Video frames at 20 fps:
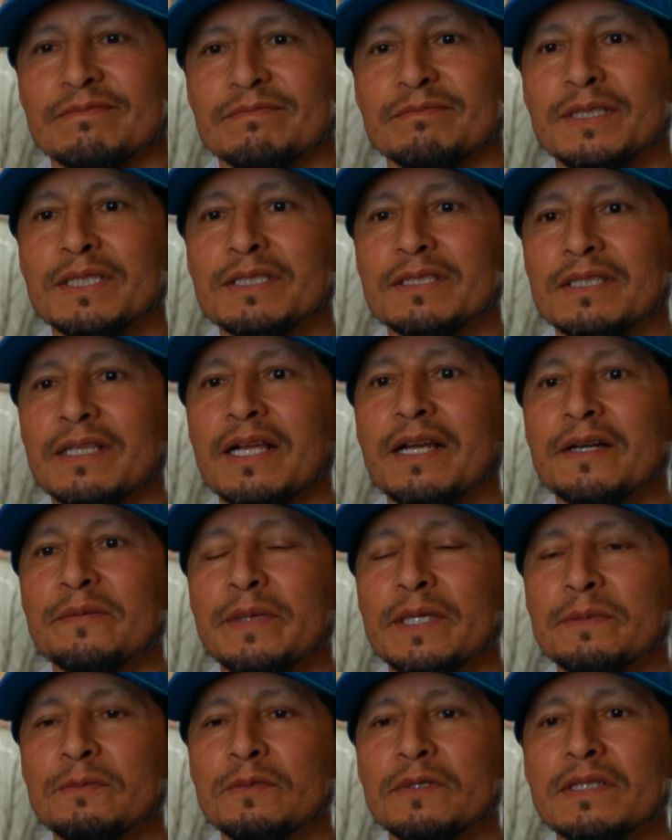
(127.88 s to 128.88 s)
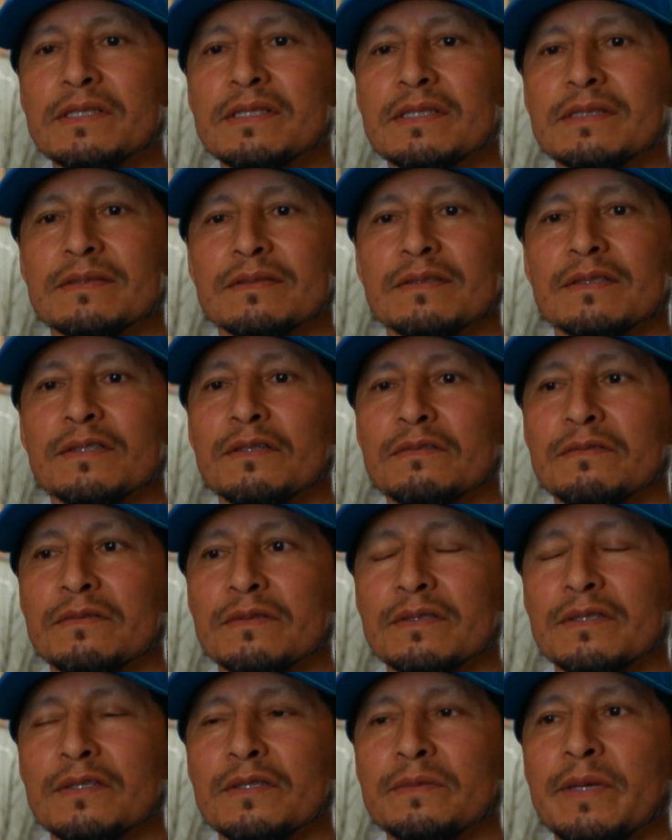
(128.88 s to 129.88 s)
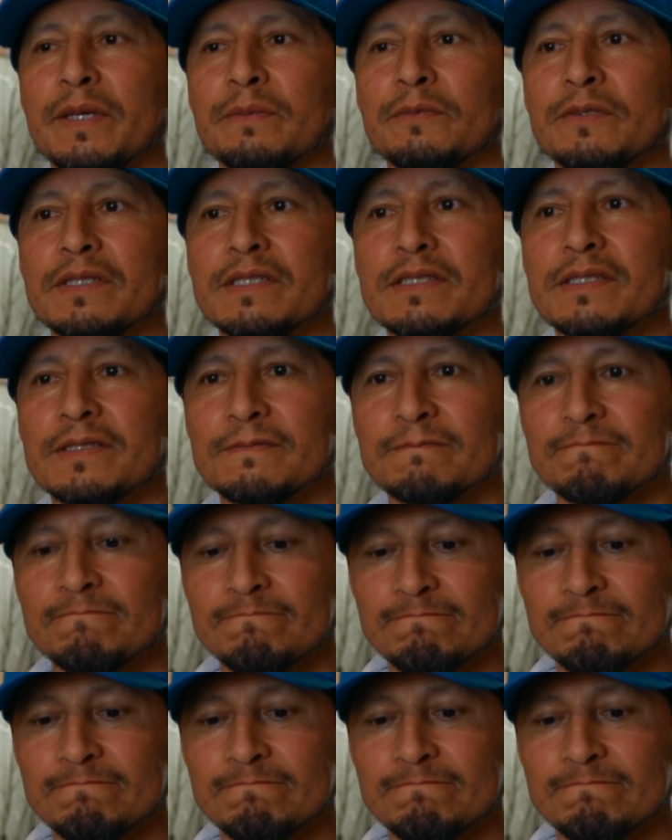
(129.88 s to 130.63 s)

brings a lot of memories, good memories.